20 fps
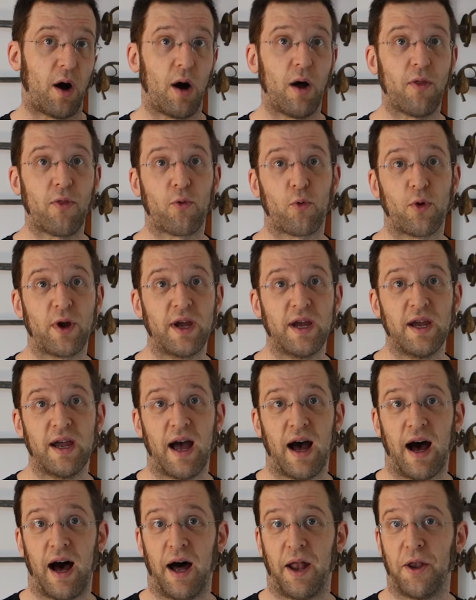All
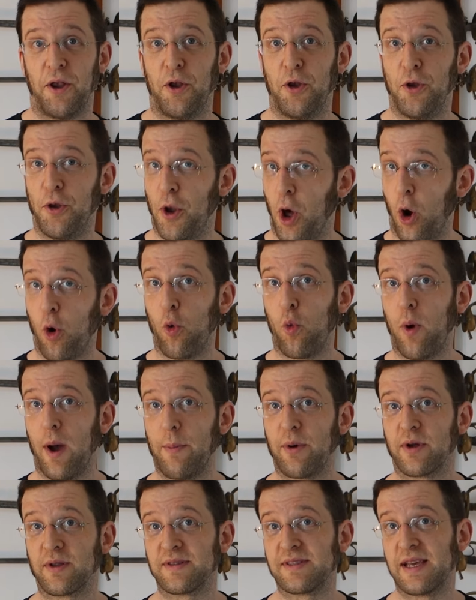three are no
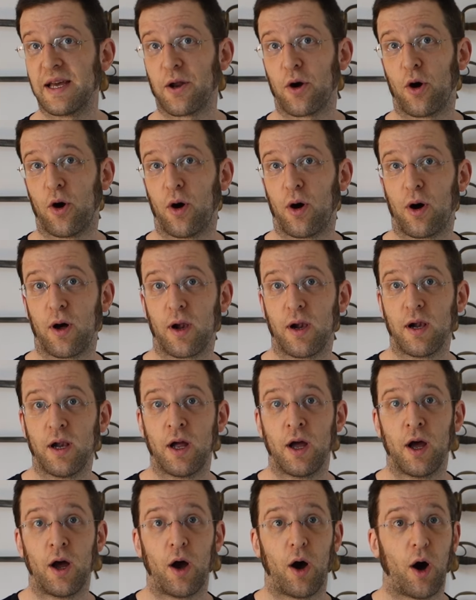weapons at all.
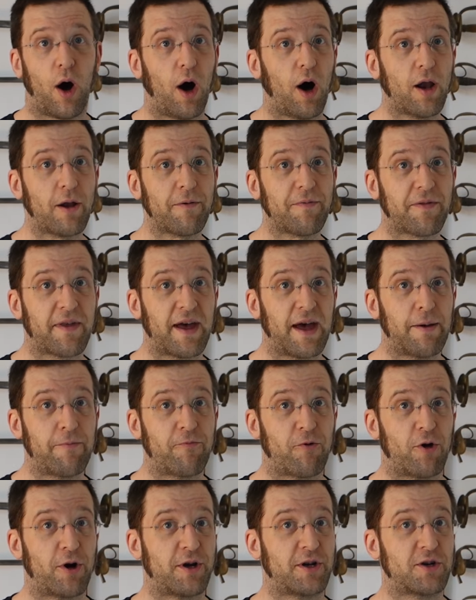All of
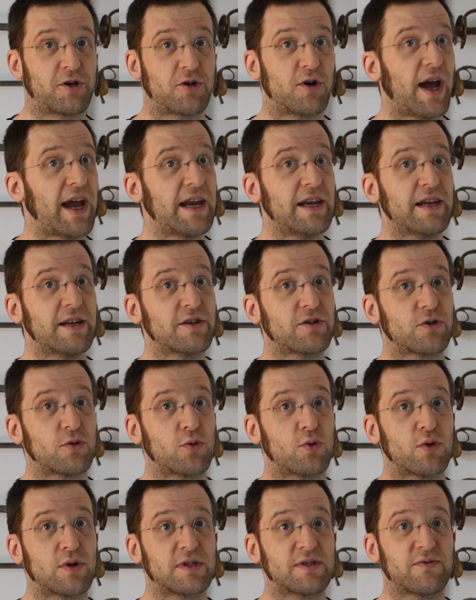them were training
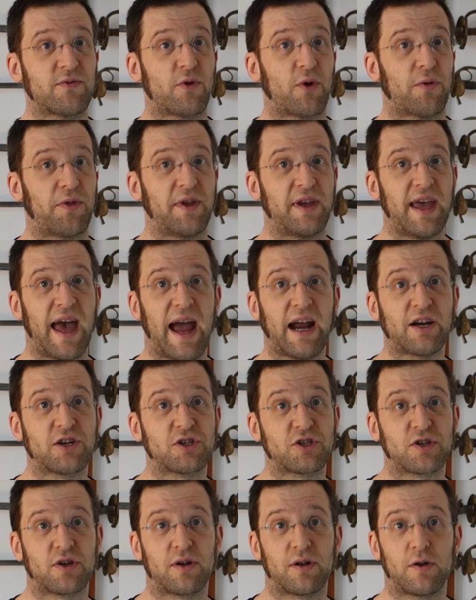tools for the
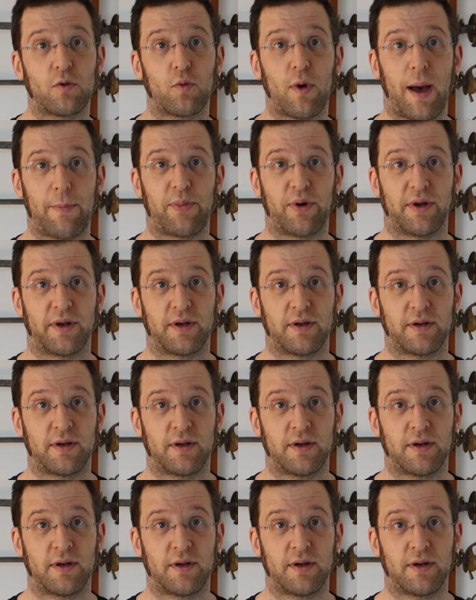actual weapon.